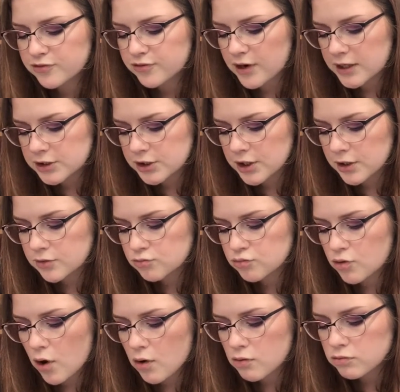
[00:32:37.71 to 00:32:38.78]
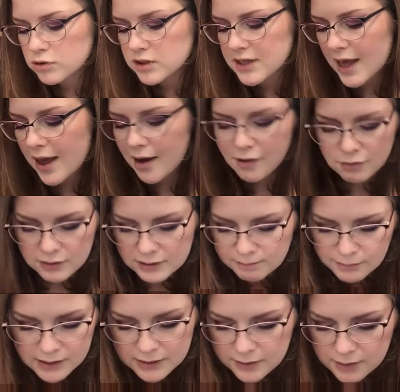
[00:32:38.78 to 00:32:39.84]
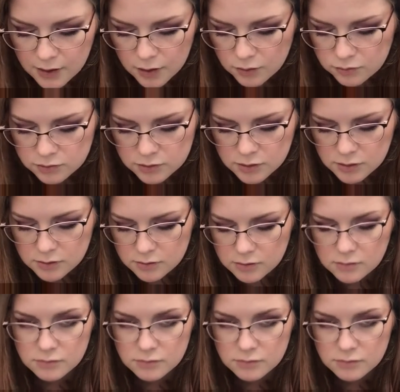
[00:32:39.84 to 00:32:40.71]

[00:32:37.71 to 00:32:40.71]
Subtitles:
fresh cut rose, airy mid notes,